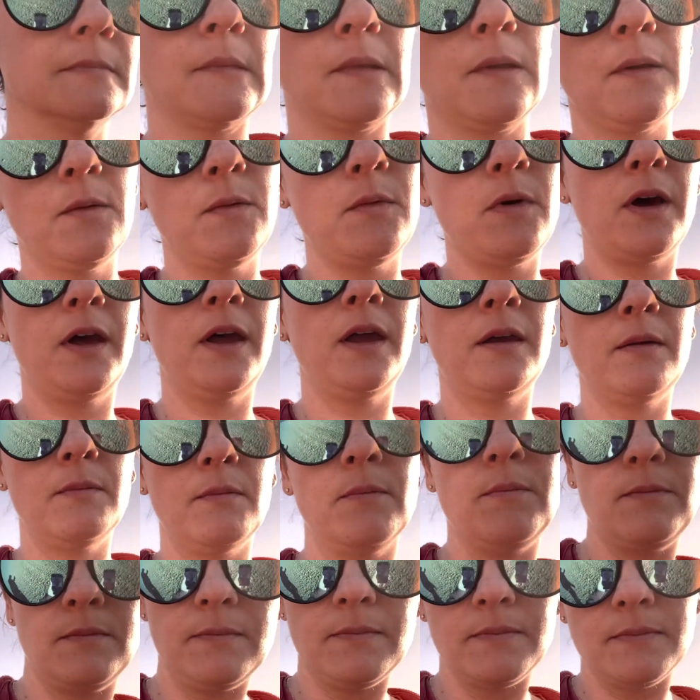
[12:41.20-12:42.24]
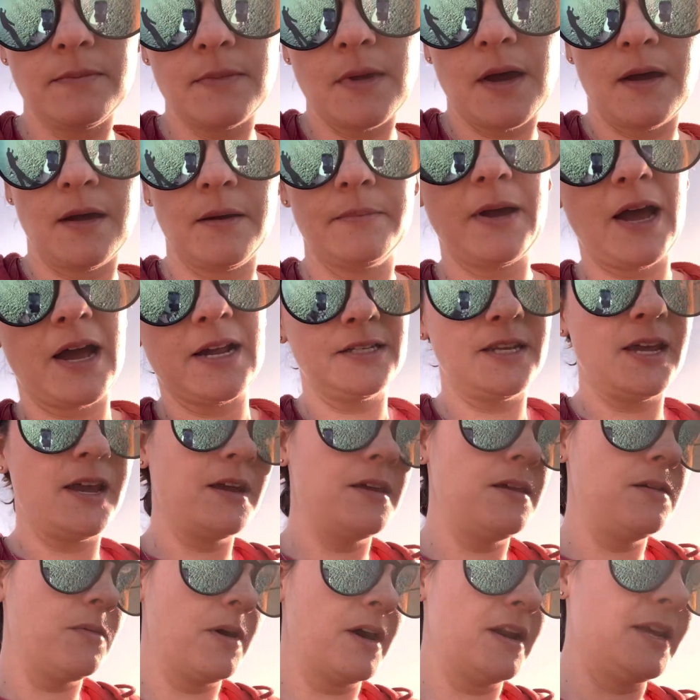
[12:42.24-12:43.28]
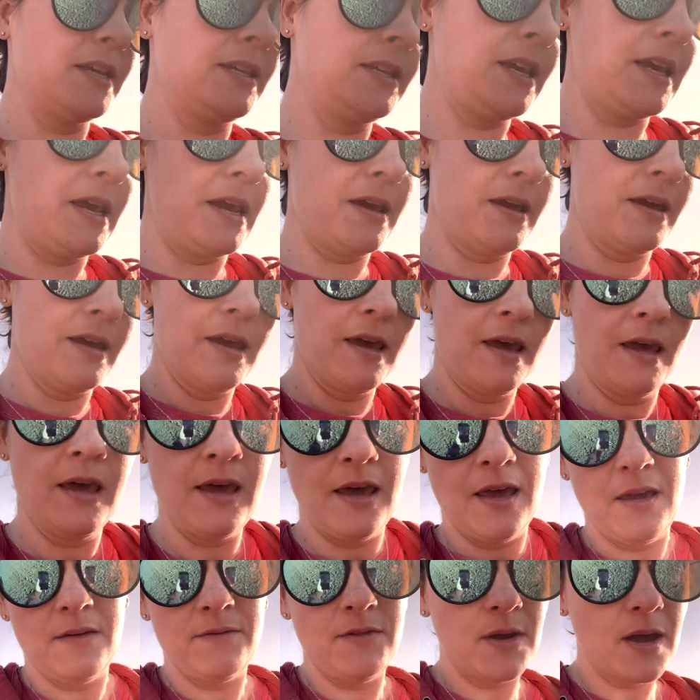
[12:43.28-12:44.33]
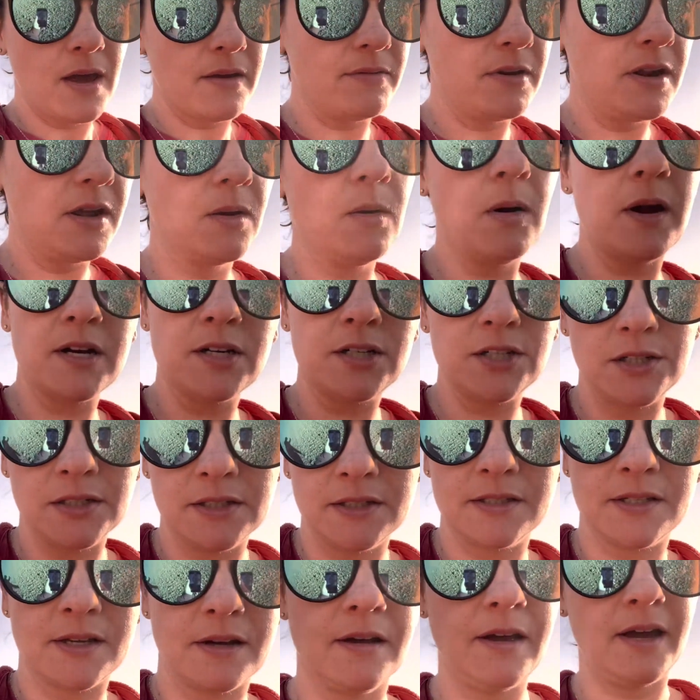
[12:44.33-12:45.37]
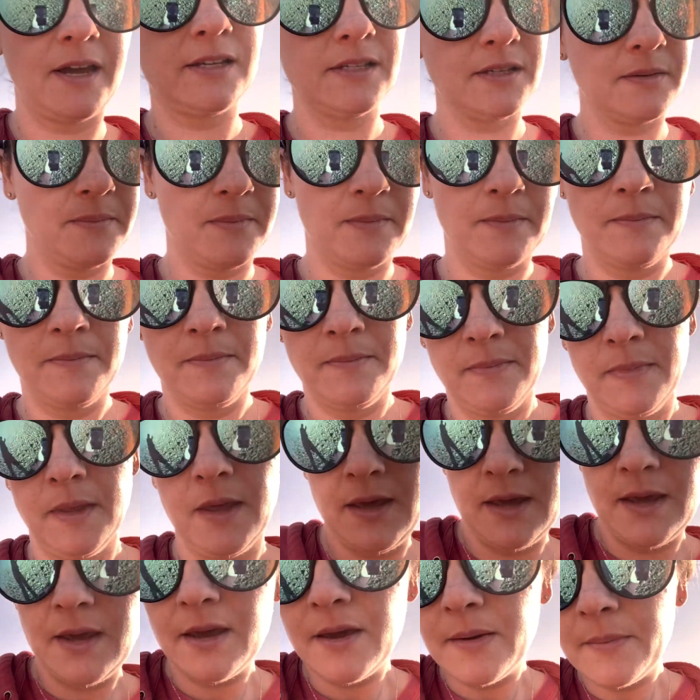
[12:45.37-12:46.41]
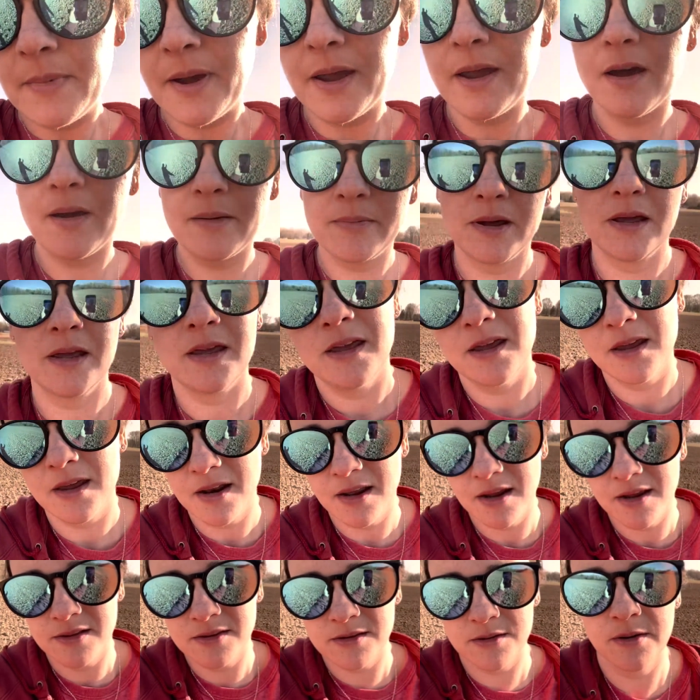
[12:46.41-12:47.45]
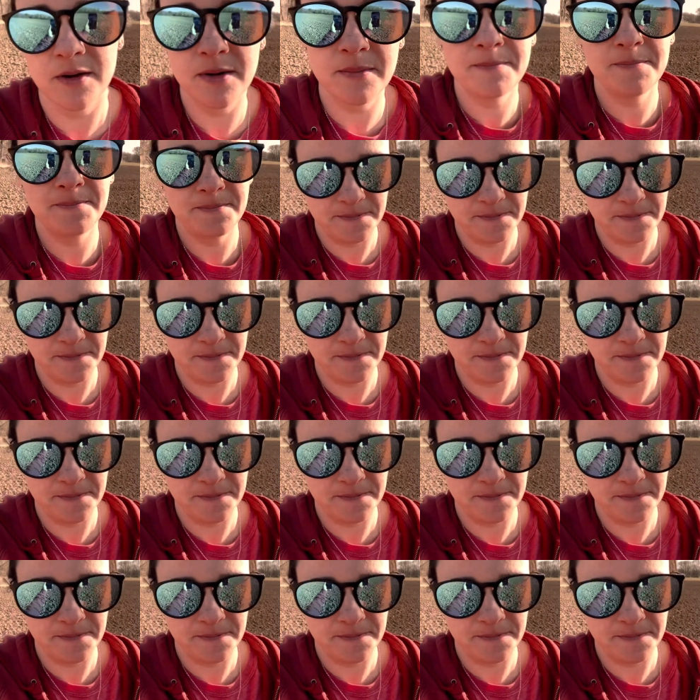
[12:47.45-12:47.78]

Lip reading: what content you want to see. If you have any questions, I'll ask my hubby. He can answer them.